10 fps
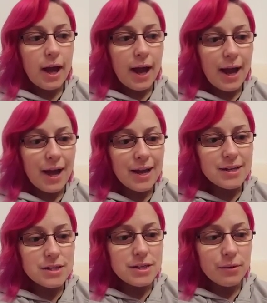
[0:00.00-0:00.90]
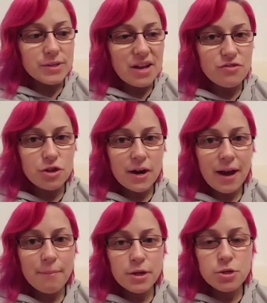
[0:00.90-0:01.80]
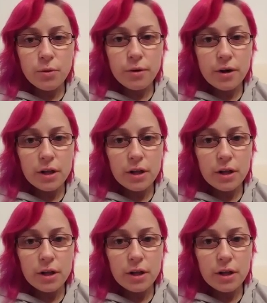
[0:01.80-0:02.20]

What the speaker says: and it was after I had my daughter. I